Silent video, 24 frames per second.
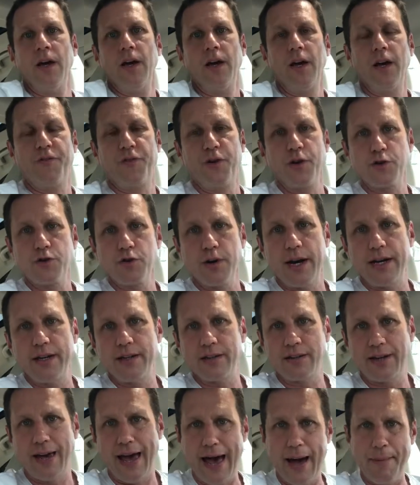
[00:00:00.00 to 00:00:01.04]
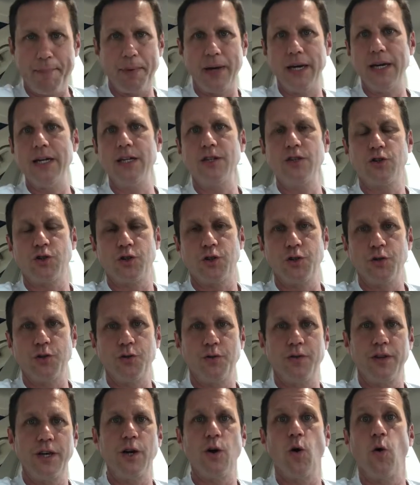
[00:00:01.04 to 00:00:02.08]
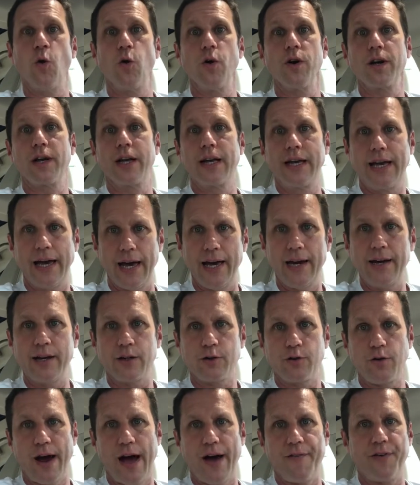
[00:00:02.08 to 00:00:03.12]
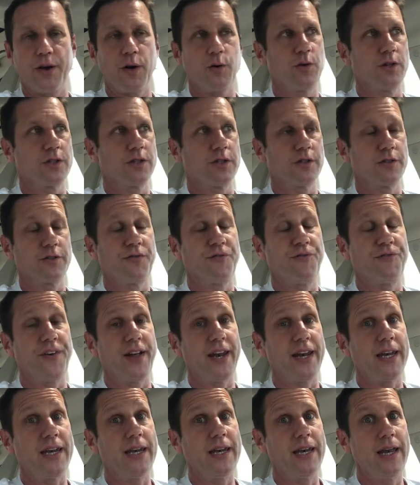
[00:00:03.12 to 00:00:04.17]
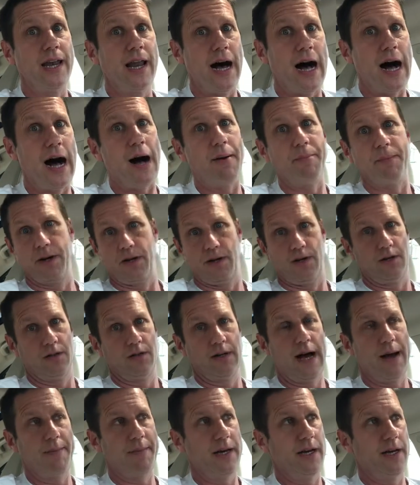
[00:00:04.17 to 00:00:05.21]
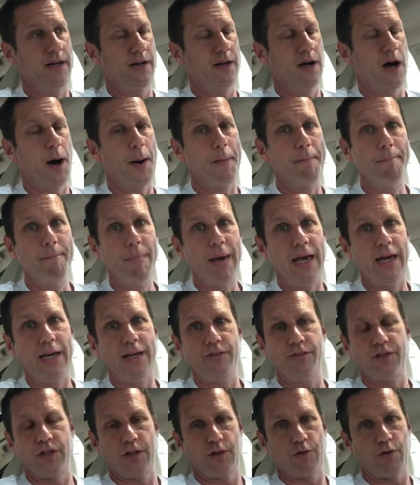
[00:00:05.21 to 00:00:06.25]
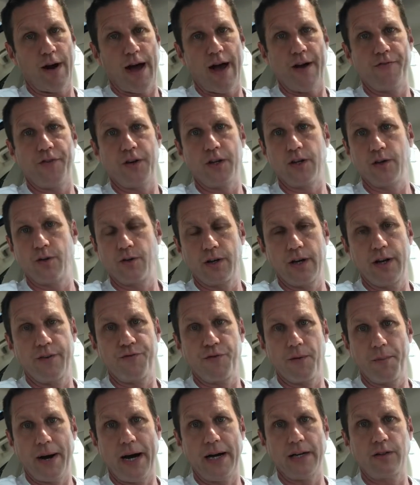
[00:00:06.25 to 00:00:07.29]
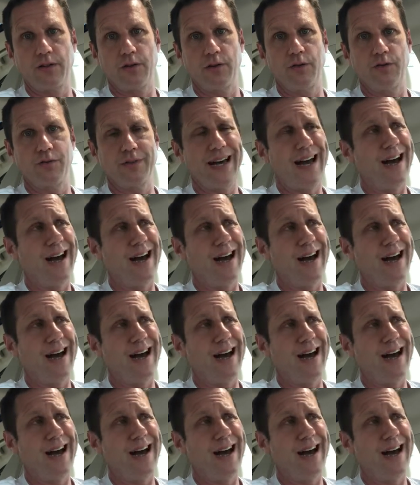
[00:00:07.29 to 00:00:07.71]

If you're trying to tap into the organic traffic, which is phenomenal, I mean, amazing traffic you'll get from iTunes.